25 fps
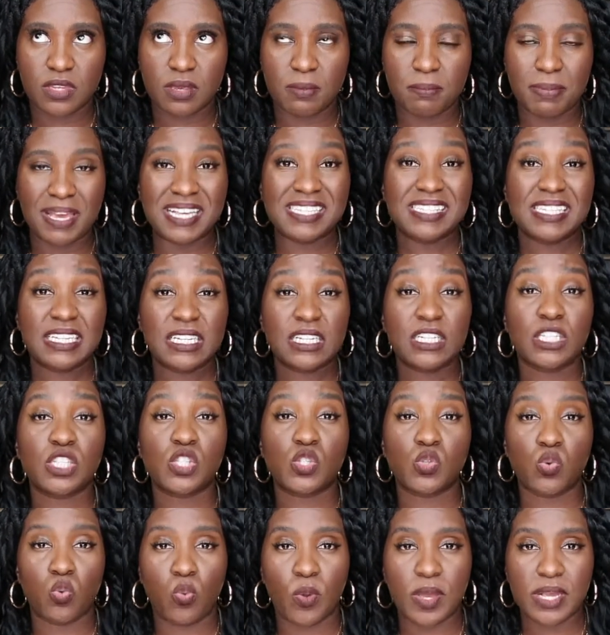basically
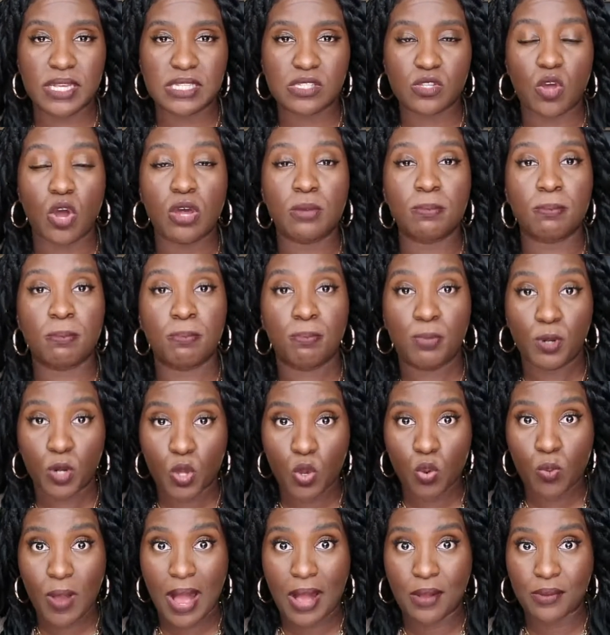twist on
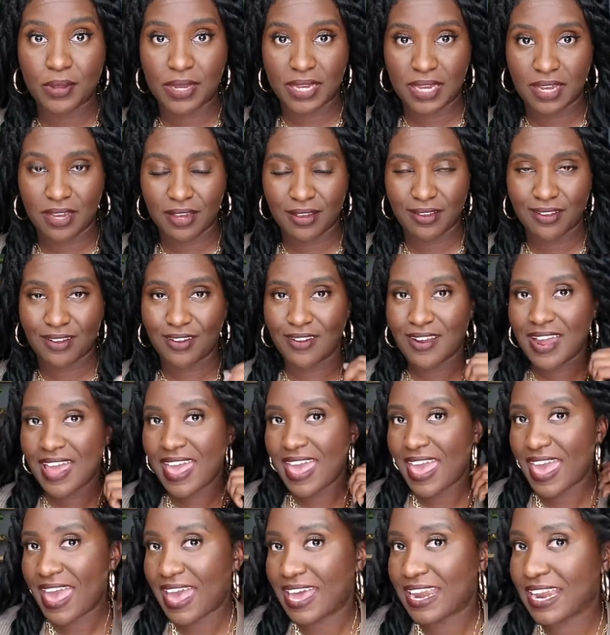blowout hair,
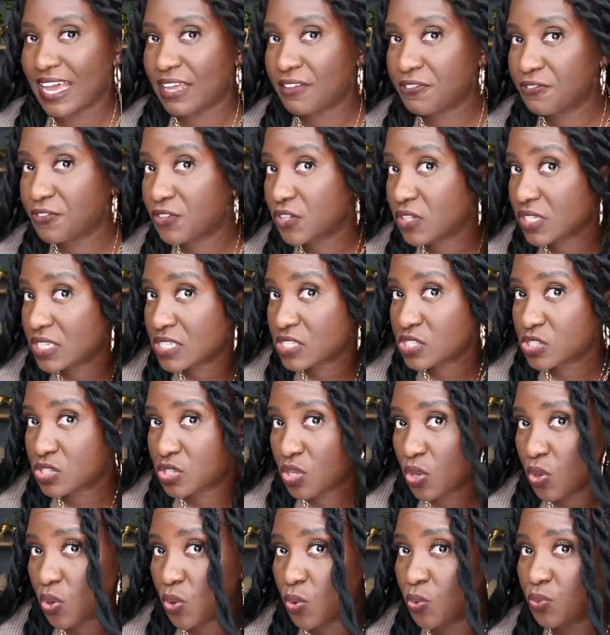and I feel as
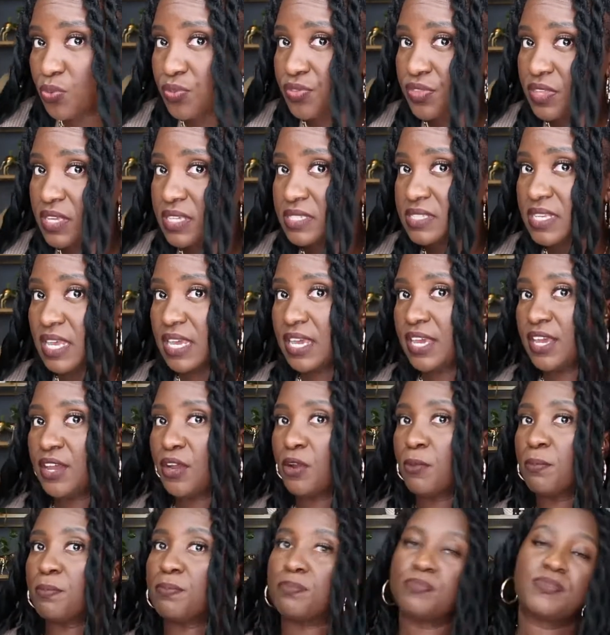though this
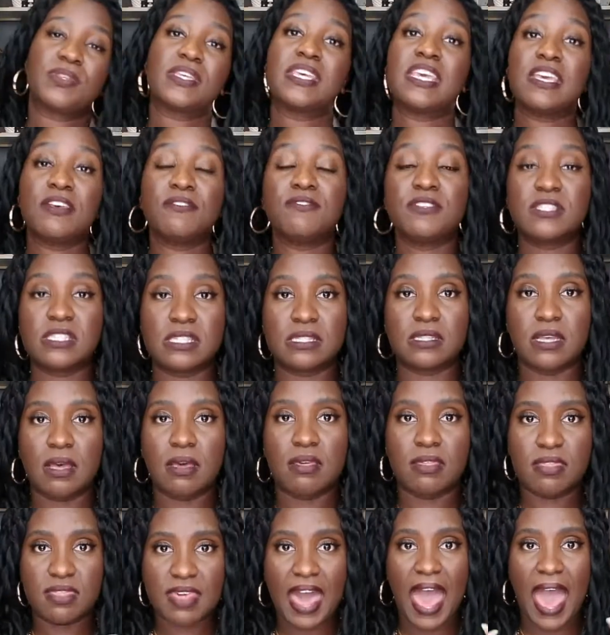hair gives
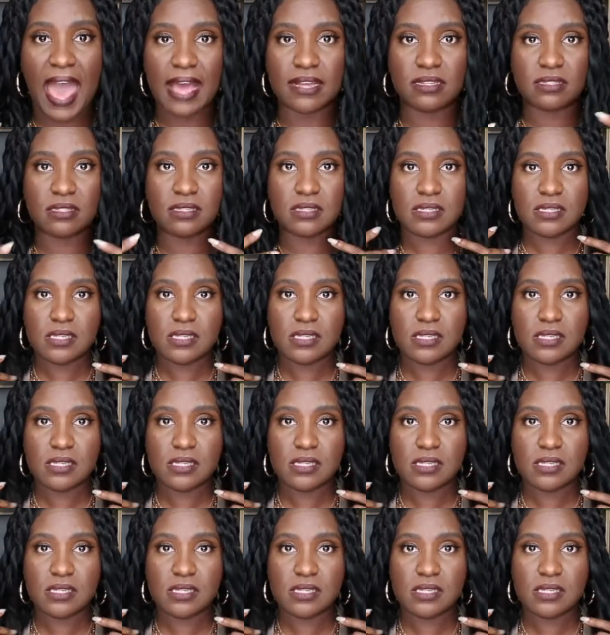that.